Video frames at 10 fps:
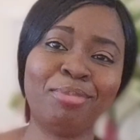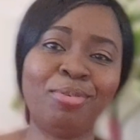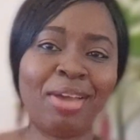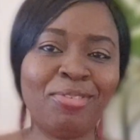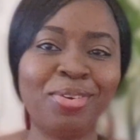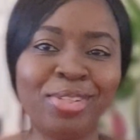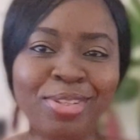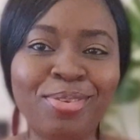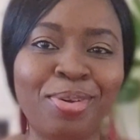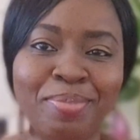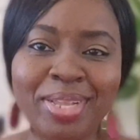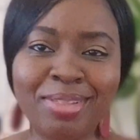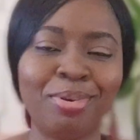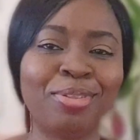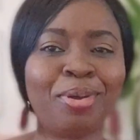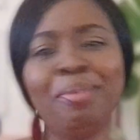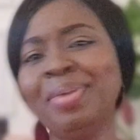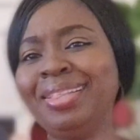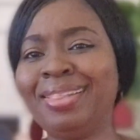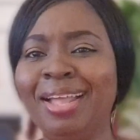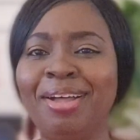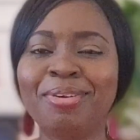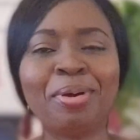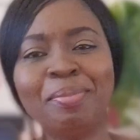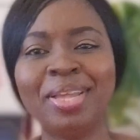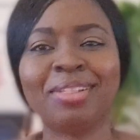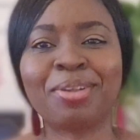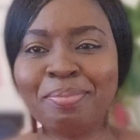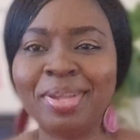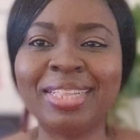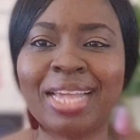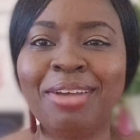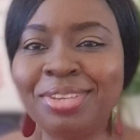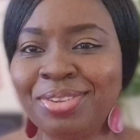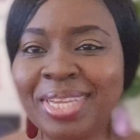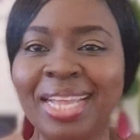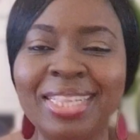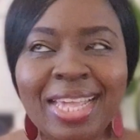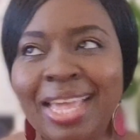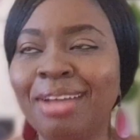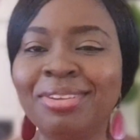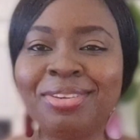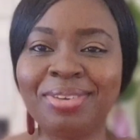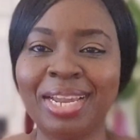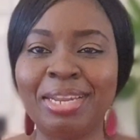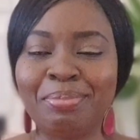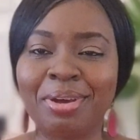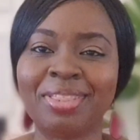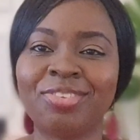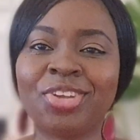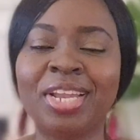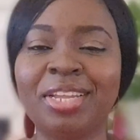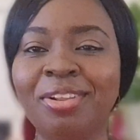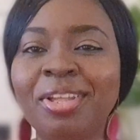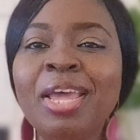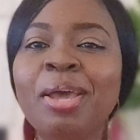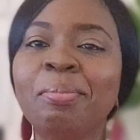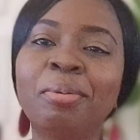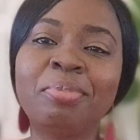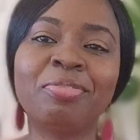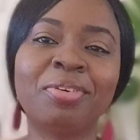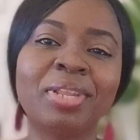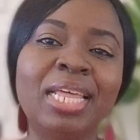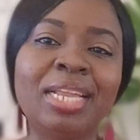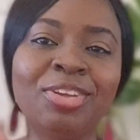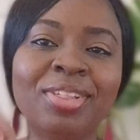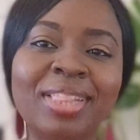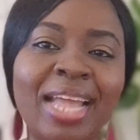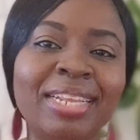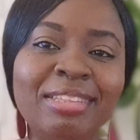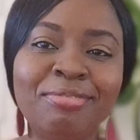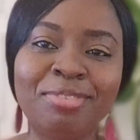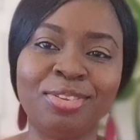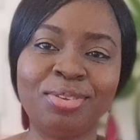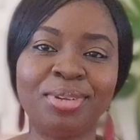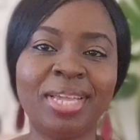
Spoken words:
But we have not got into comments, but comments now, comment. How did you get here? How did you learn about this channel? But before then, just like this video.